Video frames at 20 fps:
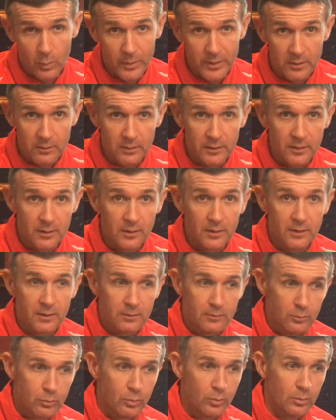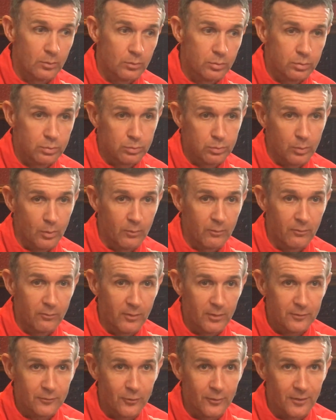quite clearly, what we've
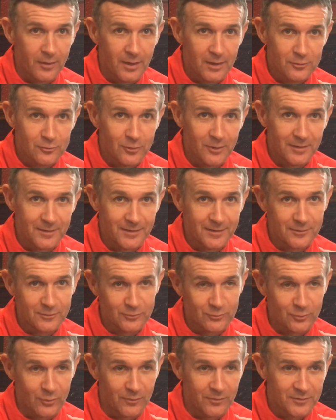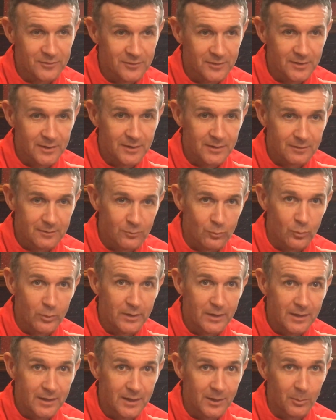worked on the last couple of days is obviously we
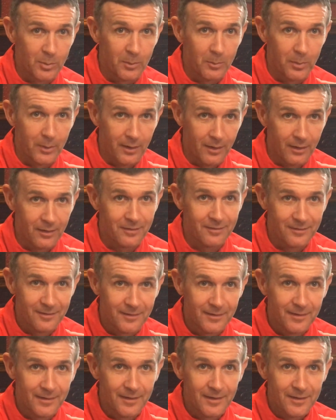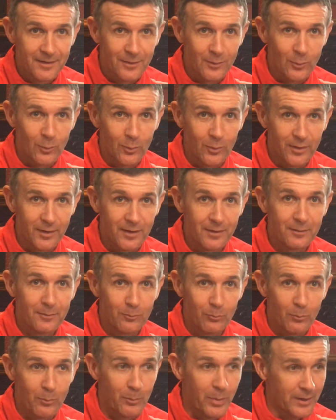need to be better. You know,
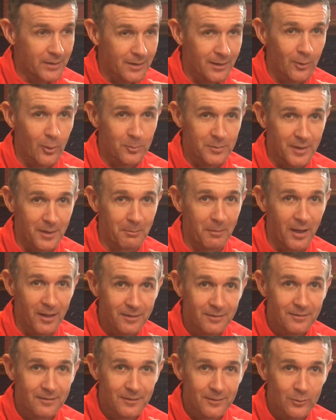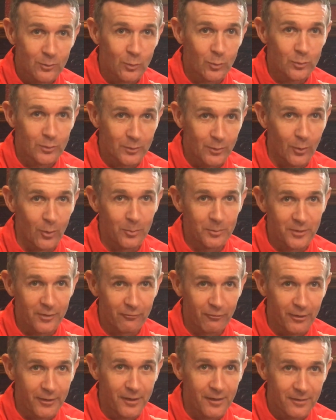that picking up your man, don't drop your
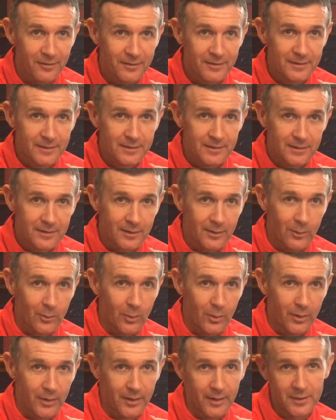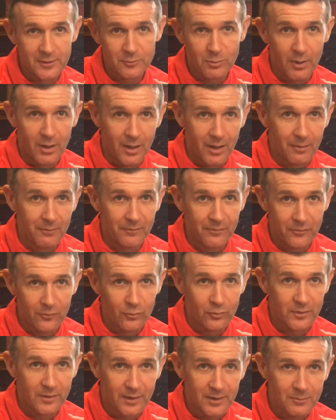runner, you know, and that's what happened
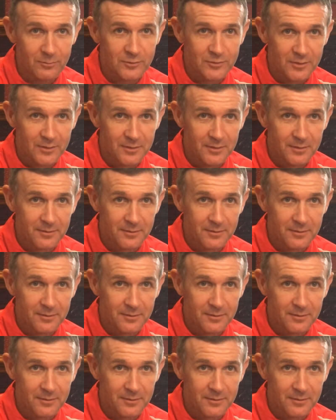four times.